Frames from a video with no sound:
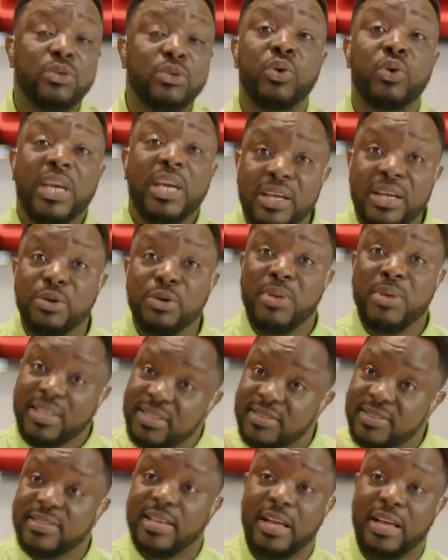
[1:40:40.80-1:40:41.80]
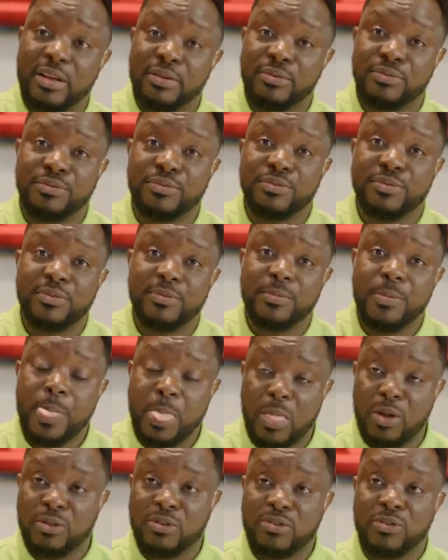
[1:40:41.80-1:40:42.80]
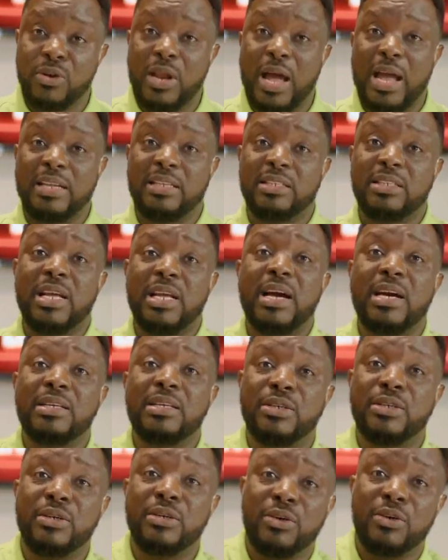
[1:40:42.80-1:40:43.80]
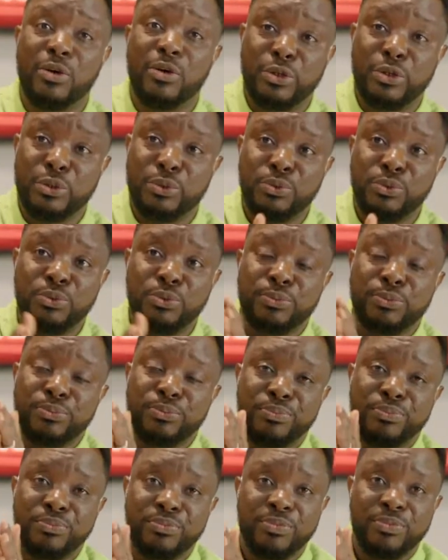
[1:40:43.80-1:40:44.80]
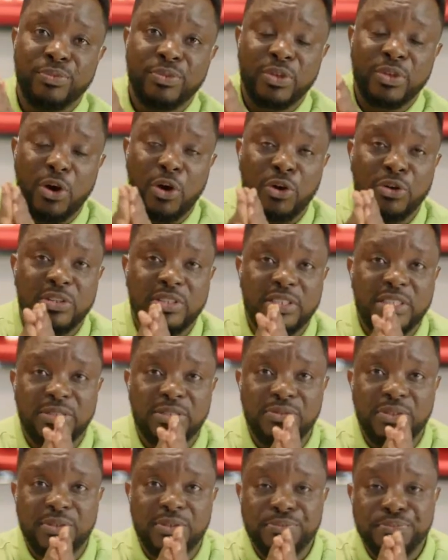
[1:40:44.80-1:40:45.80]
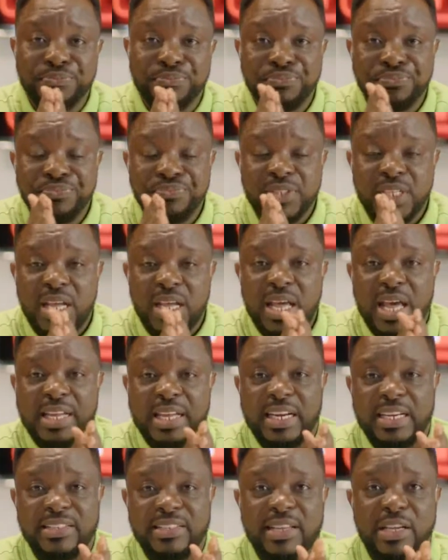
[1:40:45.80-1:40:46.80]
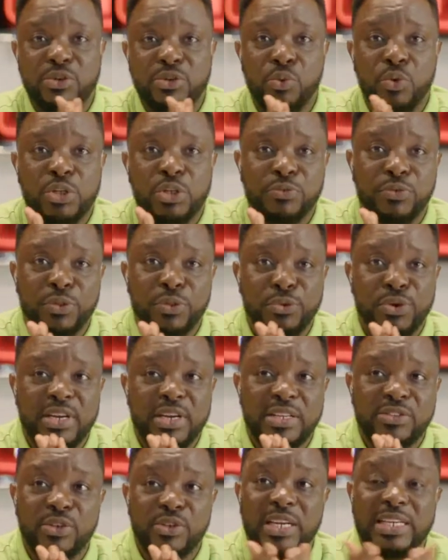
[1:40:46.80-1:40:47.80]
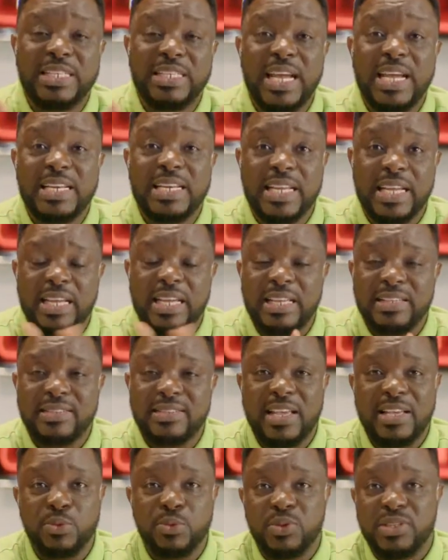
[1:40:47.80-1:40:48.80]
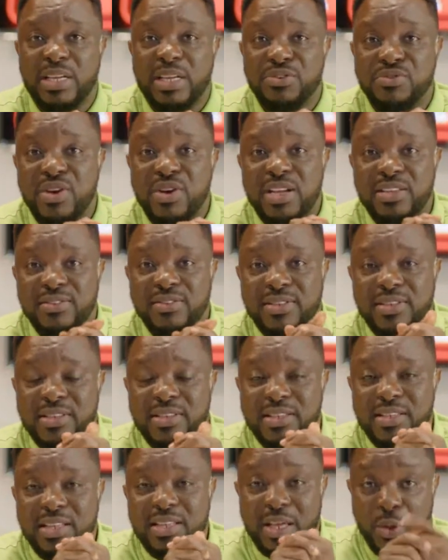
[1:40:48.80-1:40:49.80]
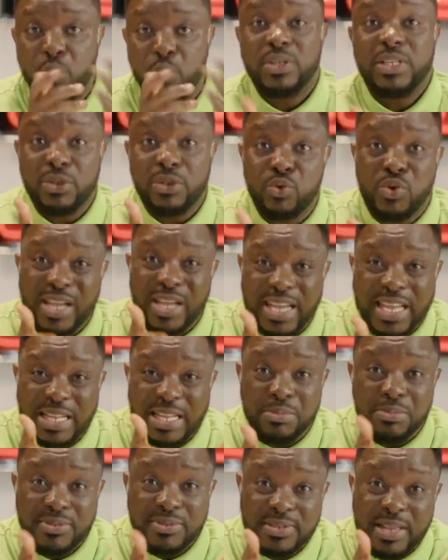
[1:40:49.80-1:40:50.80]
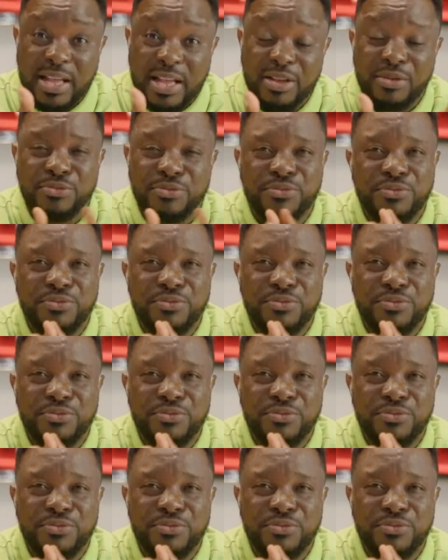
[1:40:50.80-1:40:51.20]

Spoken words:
to kill myself until I chant on you on TV. And I decided to watch it for 3 days. On the third day, his case was addressed. He wanted to kill himself.